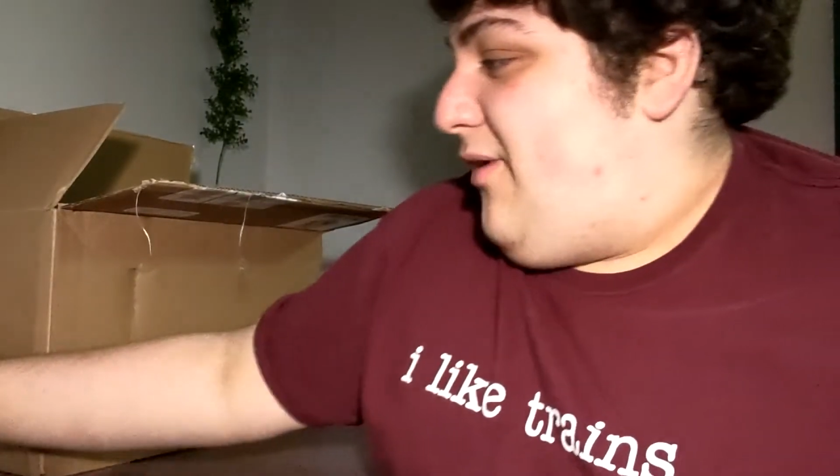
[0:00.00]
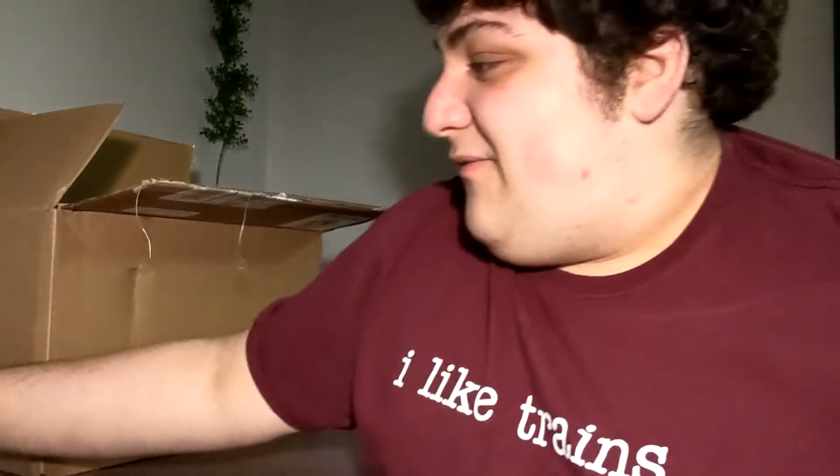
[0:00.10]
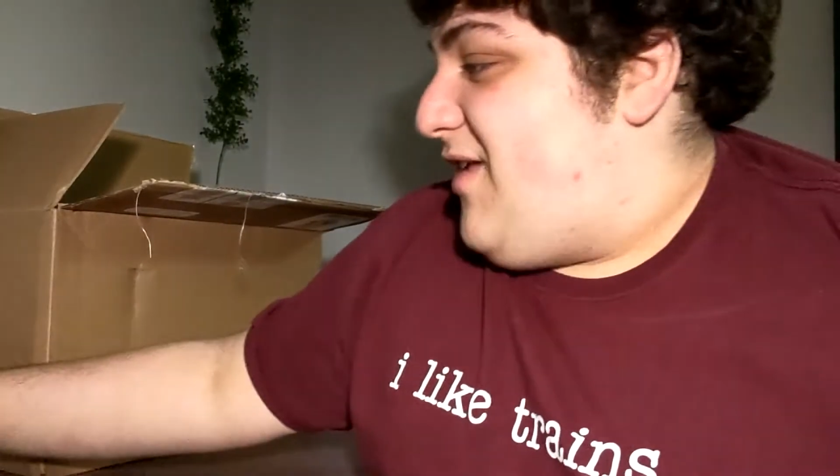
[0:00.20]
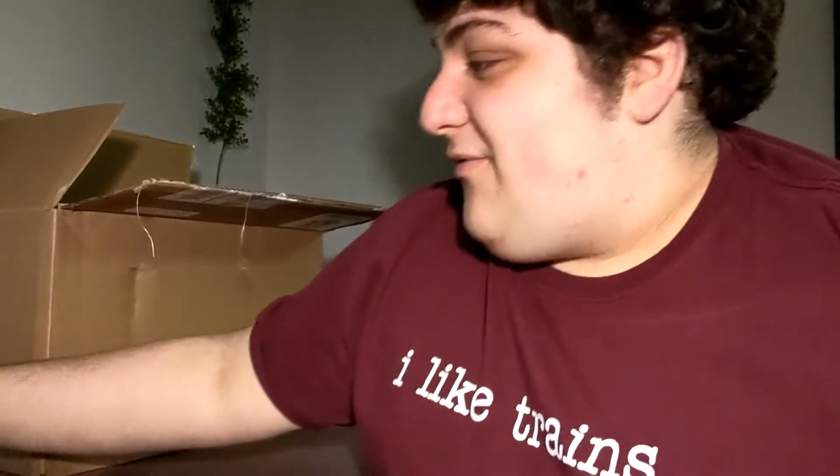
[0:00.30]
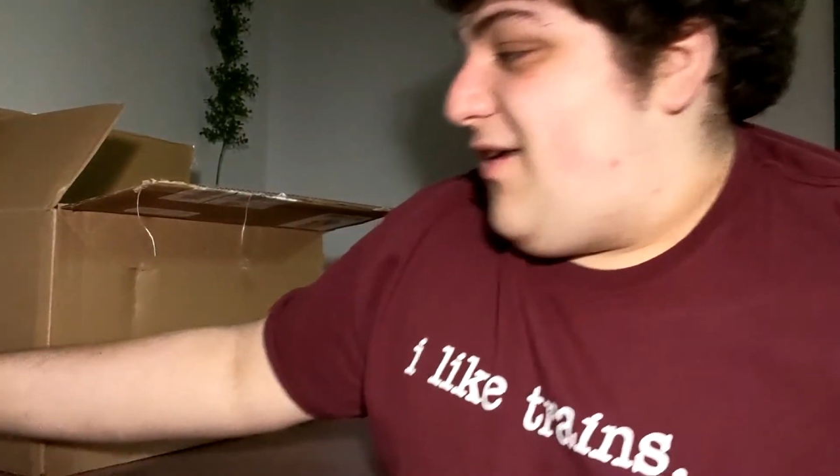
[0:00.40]
Oh,
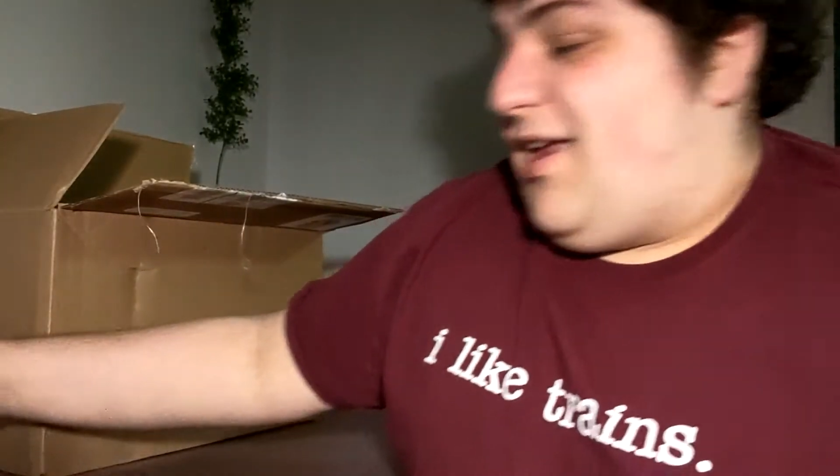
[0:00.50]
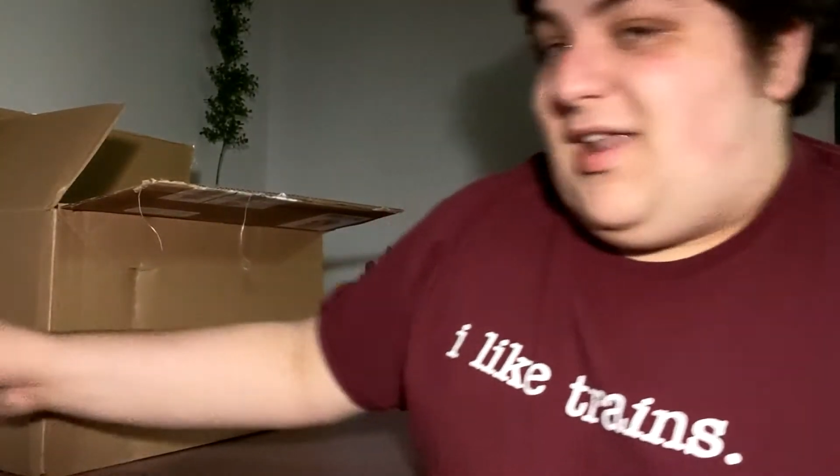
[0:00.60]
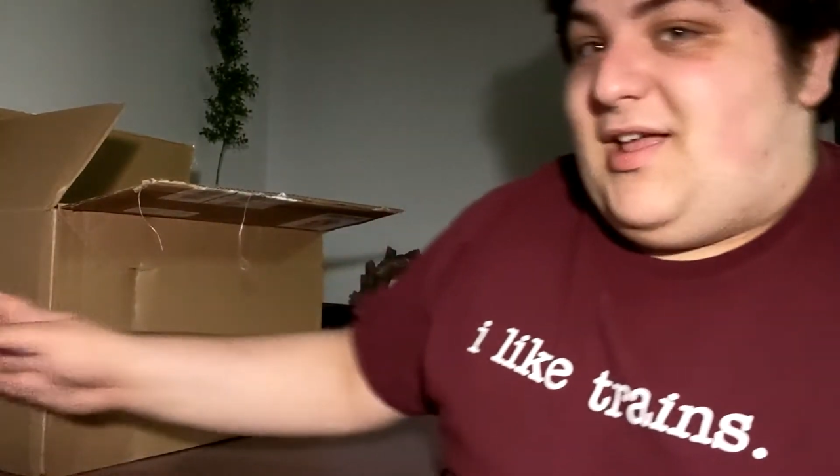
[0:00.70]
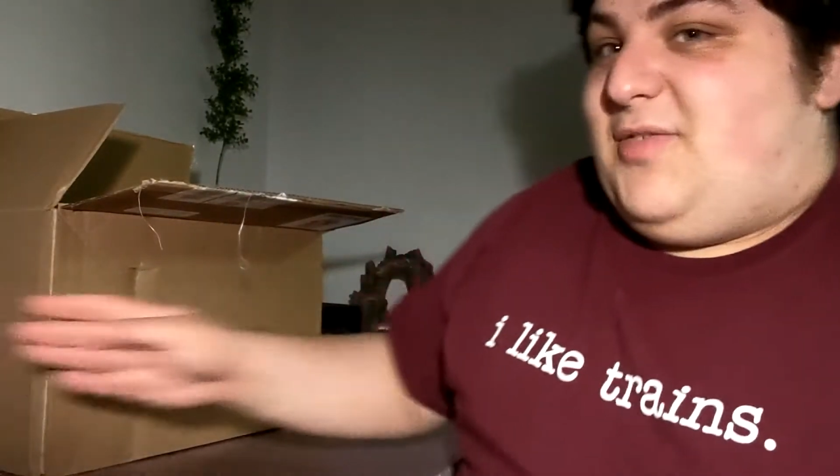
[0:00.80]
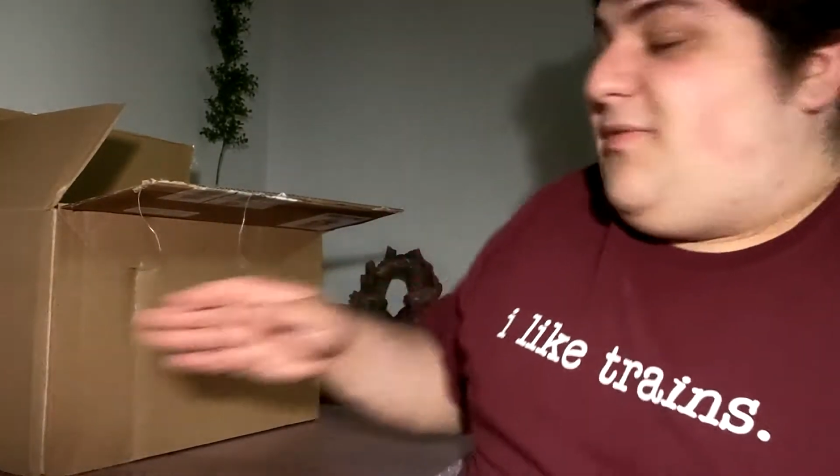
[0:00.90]
I've never had
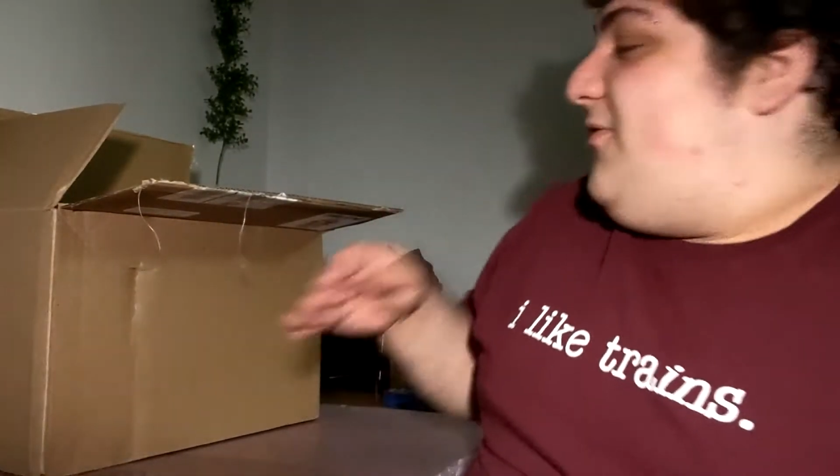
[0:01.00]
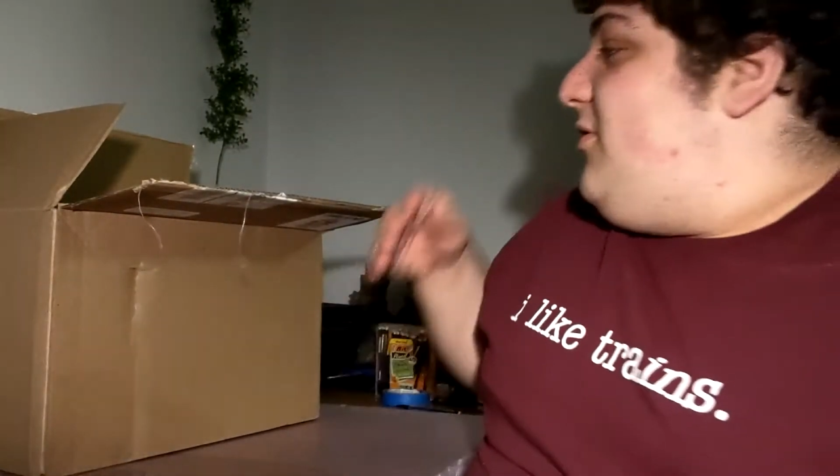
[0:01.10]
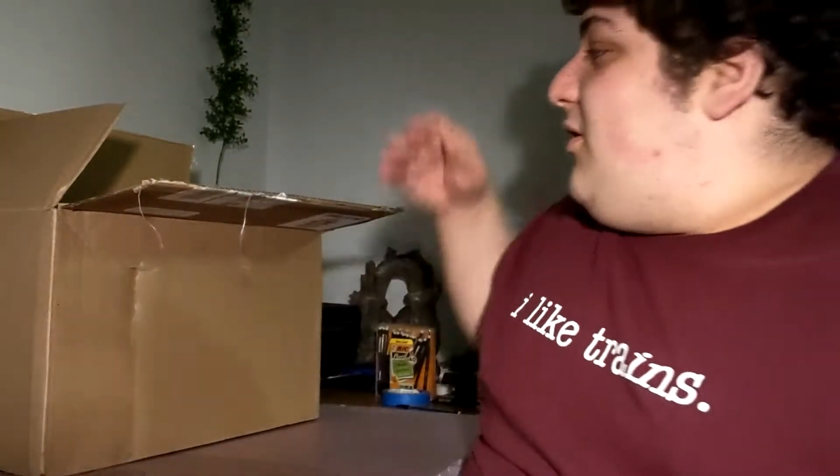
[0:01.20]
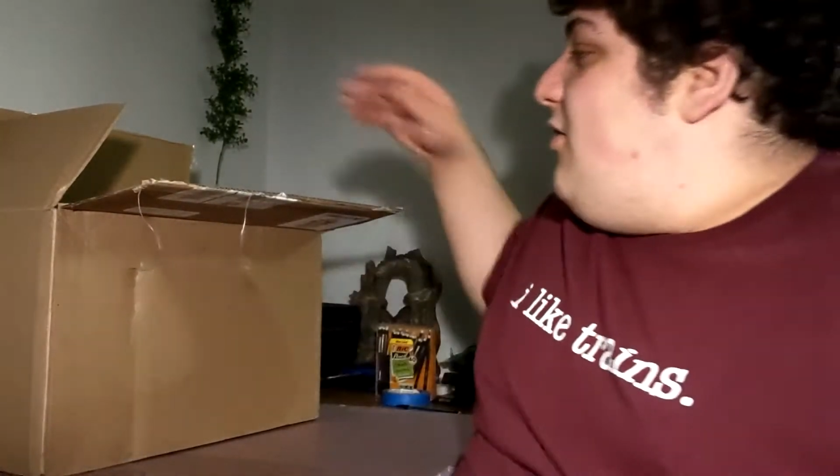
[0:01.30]
lights before.